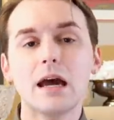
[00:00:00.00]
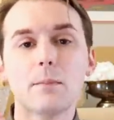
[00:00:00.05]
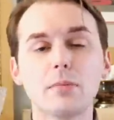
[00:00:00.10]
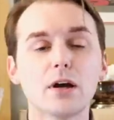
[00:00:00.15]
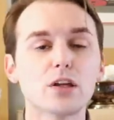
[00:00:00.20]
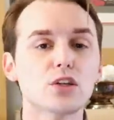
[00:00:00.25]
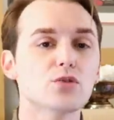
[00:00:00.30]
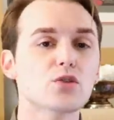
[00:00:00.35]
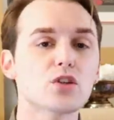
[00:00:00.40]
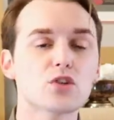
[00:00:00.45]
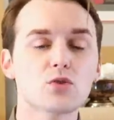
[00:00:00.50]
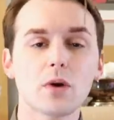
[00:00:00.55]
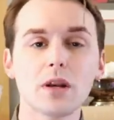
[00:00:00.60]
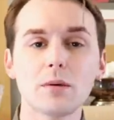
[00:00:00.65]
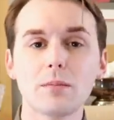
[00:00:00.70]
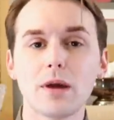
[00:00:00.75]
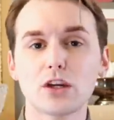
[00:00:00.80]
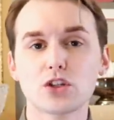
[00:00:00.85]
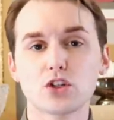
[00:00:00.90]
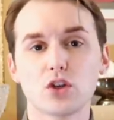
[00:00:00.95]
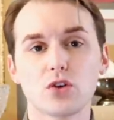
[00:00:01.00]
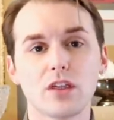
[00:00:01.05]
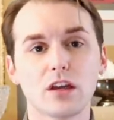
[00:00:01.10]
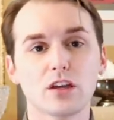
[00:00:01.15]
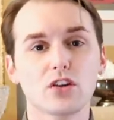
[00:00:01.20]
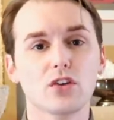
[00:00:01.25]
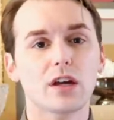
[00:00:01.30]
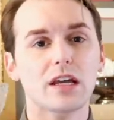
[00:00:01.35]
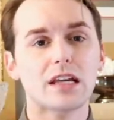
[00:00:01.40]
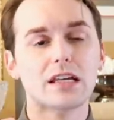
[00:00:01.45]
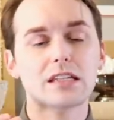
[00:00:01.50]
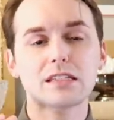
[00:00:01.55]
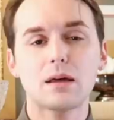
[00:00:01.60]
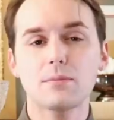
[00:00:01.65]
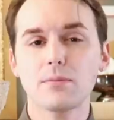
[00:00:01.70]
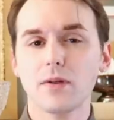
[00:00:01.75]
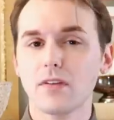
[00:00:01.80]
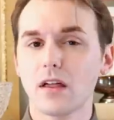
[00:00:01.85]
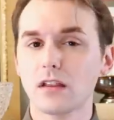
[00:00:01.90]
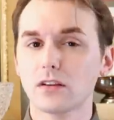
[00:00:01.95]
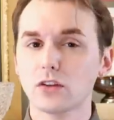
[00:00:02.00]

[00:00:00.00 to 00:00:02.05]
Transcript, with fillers: But you just wanna make sure that you're getting something something